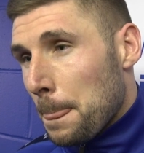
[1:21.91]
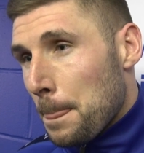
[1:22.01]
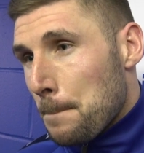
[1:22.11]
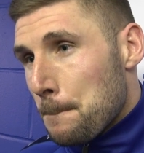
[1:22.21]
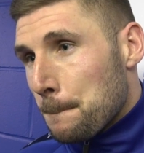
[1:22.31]

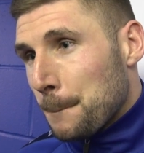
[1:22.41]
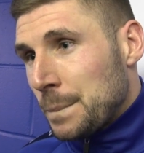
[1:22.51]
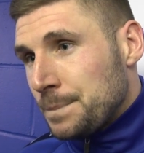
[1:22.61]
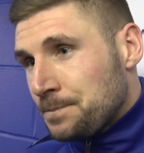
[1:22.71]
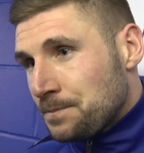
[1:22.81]
In the press room
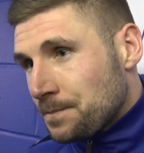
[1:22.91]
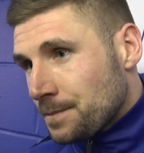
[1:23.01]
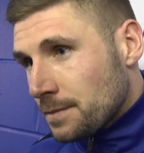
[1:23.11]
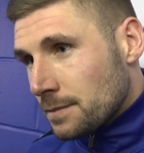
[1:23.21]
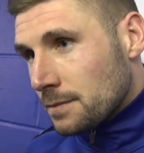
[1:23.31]
there, Lee
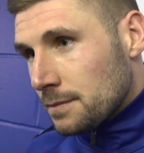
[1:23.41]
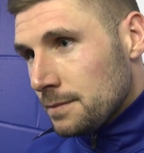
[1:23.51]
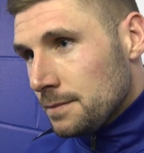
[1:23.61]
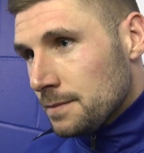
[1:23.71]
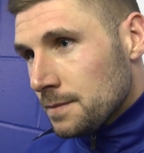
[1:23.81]
Bullen's
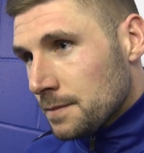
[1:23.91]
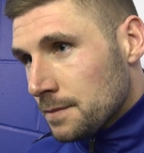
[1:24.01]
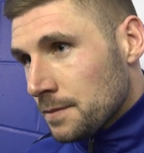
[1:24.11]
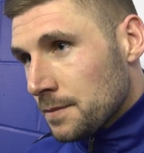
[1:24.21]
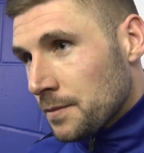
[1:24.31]
described this game
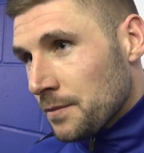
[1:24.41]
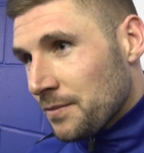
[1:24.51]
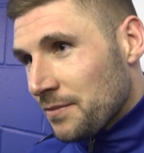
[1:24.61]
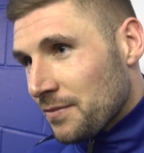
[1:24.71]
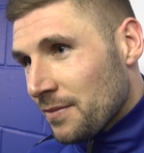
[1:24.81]
as a,
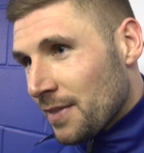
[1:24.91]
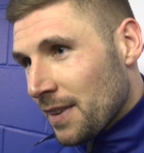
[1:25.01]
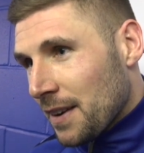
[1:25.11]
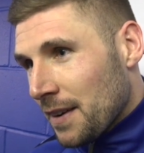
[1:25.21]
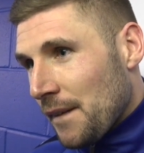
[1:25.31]
as a six
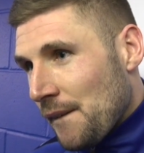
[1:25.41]
pointer.